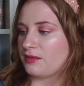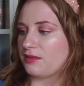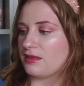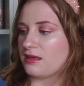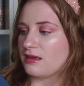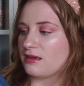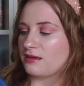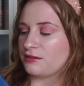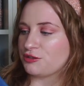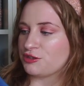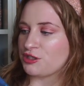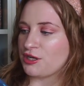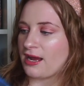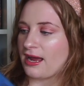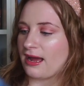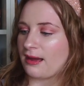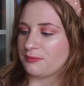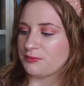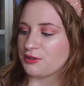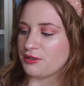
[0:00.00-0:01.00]
the
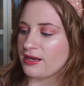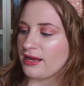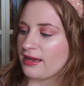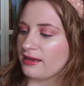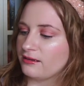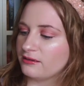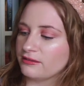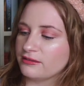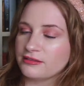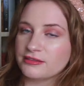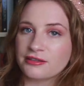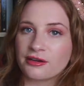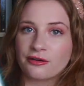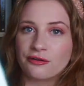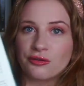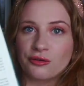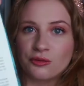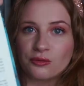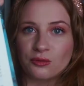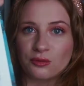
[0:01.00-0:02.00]
chapter headers
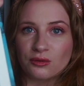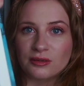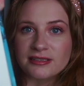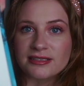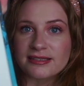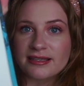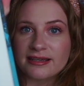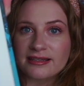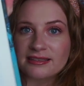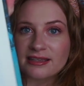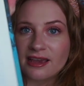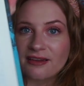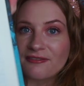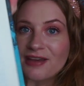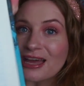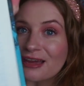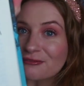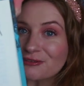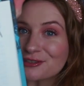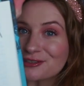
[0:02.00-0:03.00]
are the coolest things I've ever
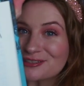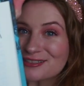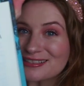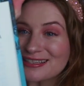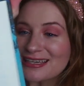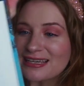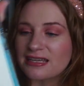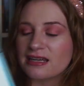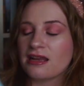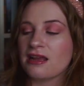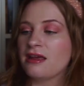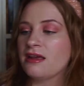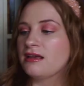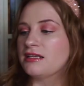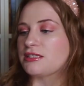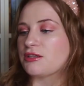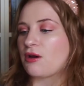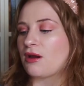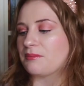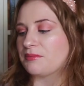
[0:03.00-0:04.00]
seen.
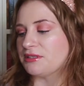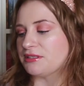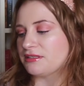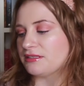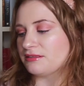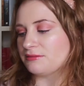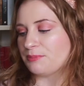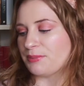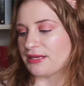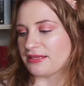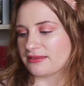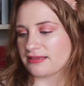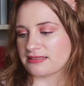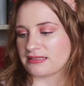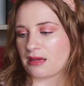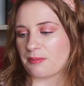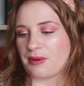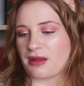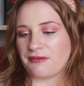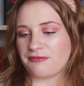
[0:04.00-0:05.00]
So I'm gonna pick
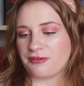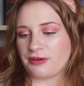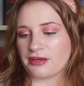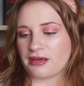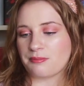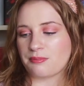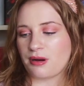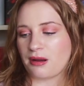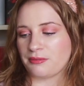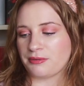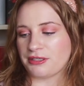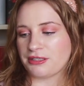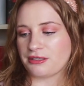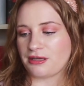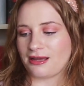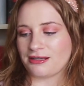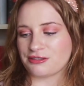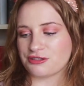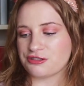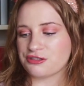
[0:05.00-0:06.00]
this up. I feel like I'm probably,
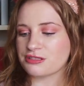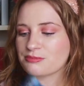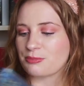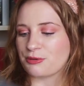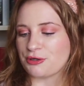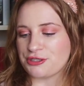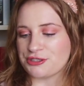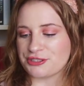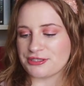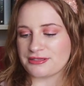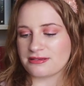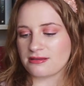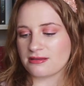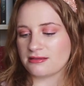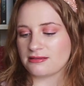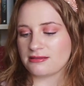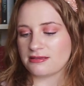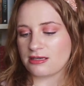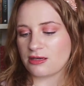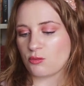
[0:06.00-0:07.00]
I should just purchase
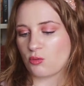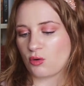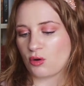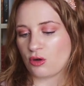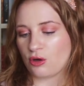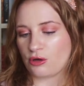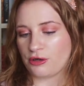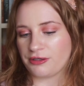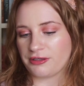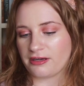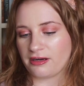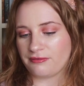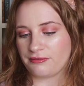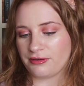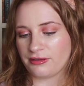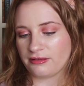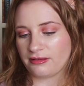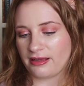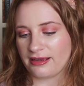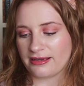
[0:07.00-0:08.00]
the sequel
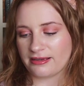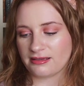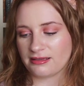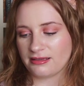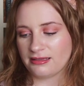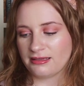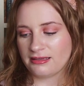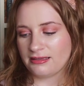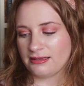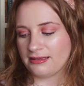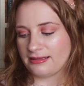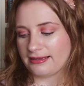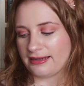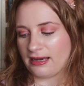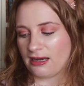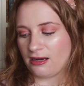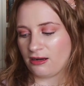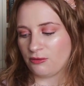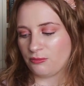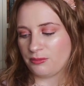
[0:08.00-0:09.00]
hardcover like
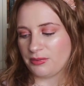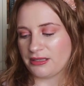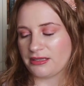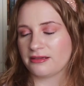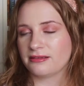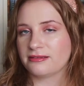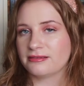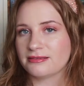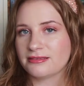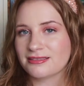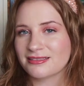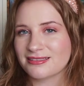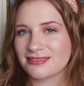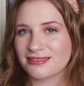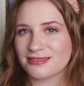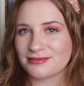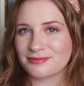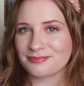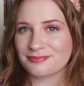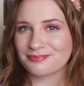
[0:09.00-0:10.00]
now
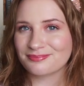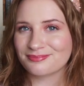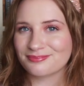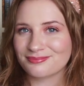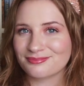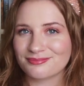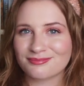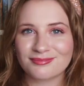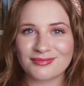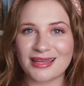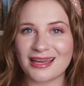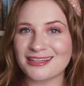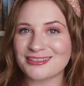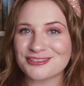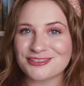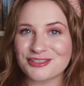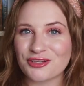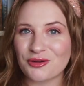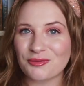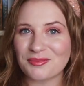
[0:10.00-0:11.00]
because I
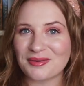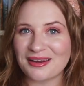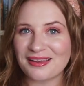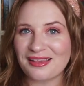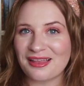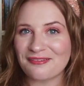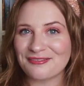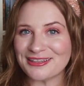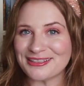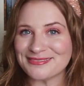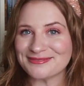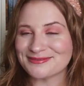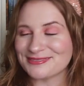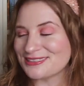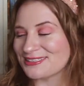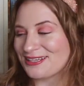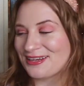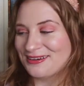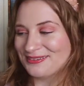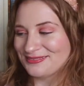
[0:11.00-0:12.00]
just know I'm gonna love it.